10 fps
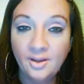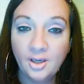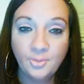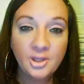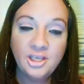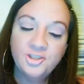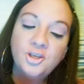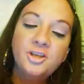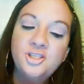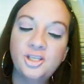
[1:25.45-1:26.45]
I'm getting
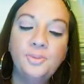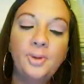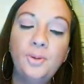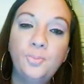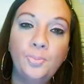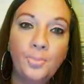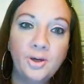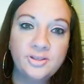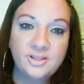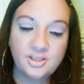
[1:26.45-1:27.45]
Touch It by
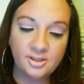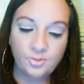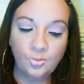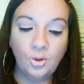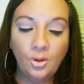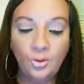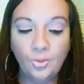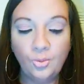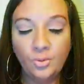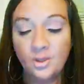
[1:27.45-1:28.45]
Busta.
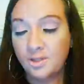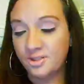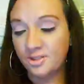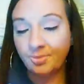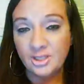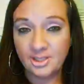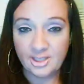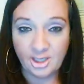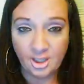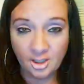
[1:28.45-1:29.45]
Whoa. Something's
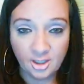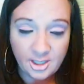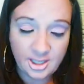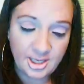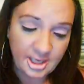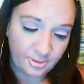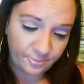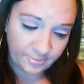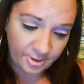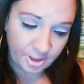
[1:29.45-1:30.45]
here and now
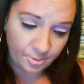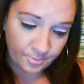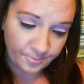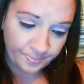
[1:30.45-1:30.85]
for you.